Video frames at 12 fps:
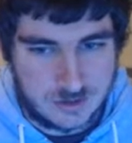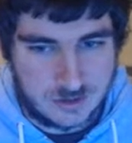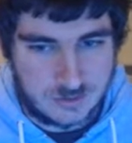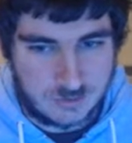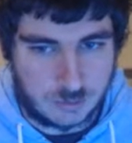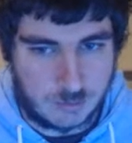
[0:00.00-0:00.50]

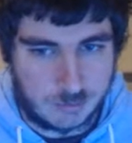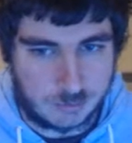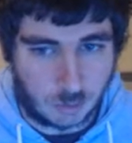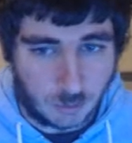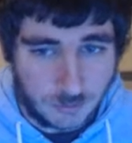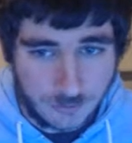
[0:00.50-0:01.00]
From
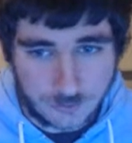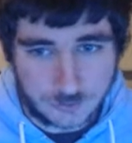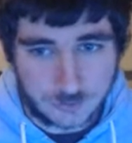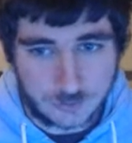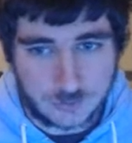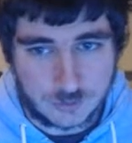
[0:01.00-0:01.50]

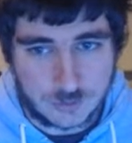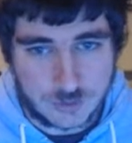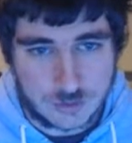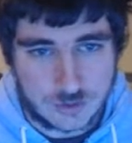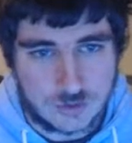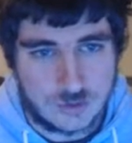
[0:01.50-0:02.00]
bronze
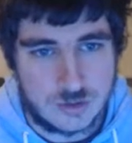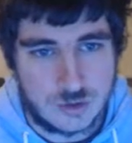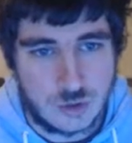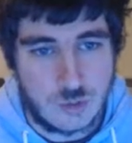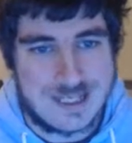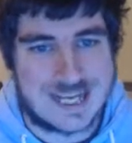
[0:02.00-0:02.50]

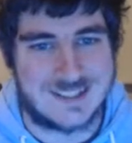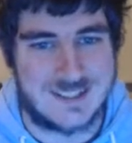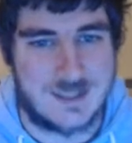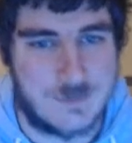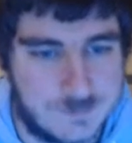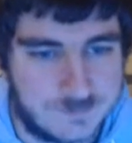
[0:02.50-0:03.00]
to
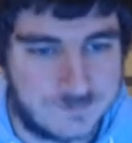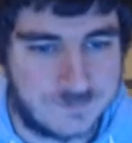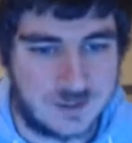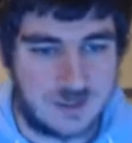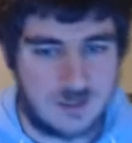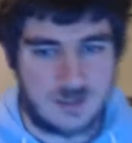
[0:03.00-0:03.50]
platinum.
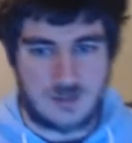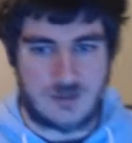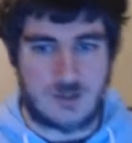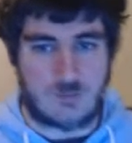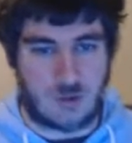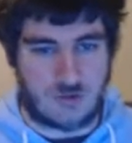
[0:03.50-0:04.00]

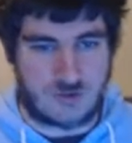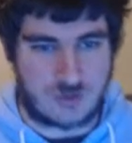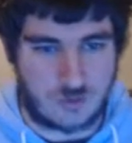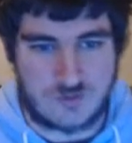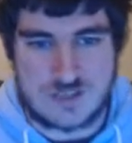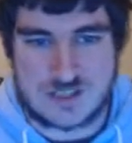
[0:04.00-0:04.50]
The bronze
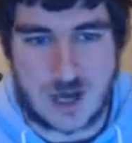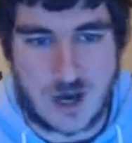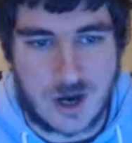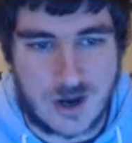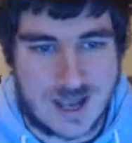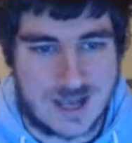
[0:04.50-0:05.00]
trophies
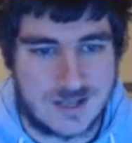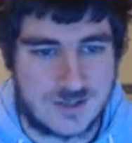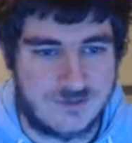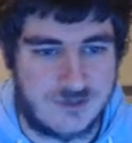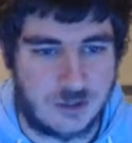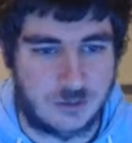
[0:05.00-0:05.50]
are as
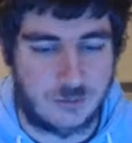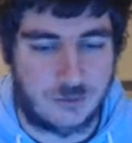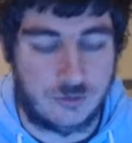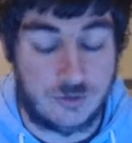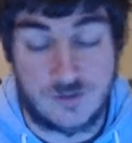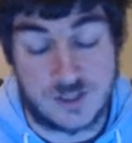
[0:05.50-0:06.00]

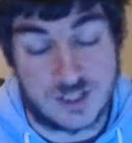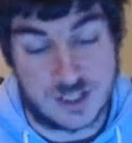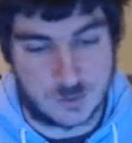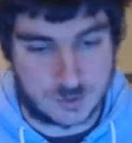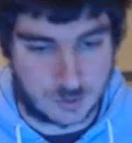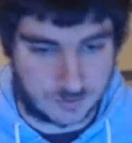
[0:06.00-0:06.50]
follows, for the
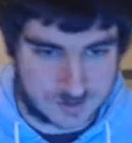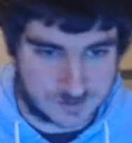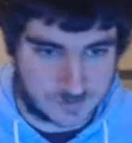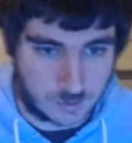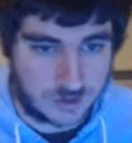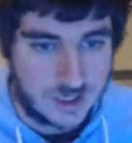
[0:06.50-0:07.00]
secret trophies
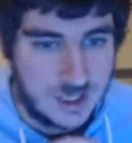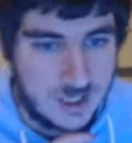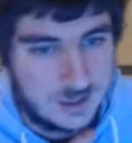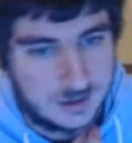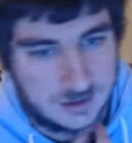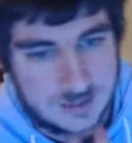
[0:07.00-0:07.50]
of course.
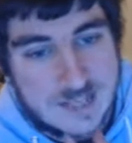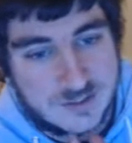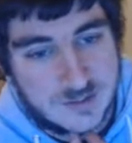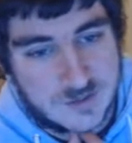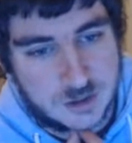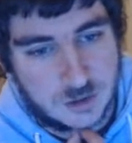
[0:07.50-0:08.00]

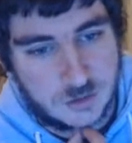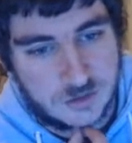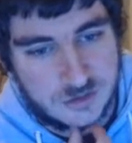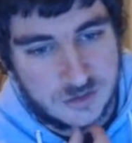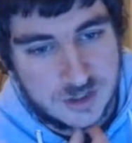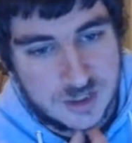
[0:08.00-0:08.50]
Last of the
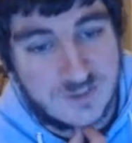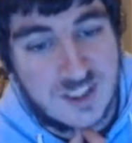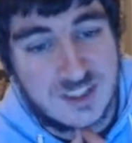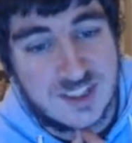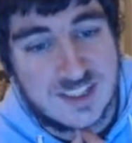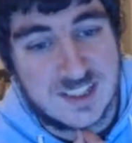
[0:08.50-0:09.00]
Colossus,
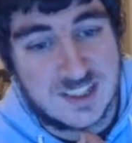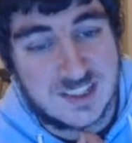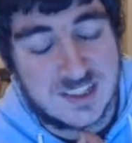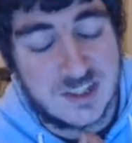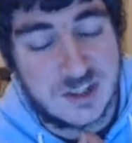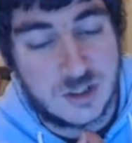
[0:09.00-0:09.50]
defeat the 16th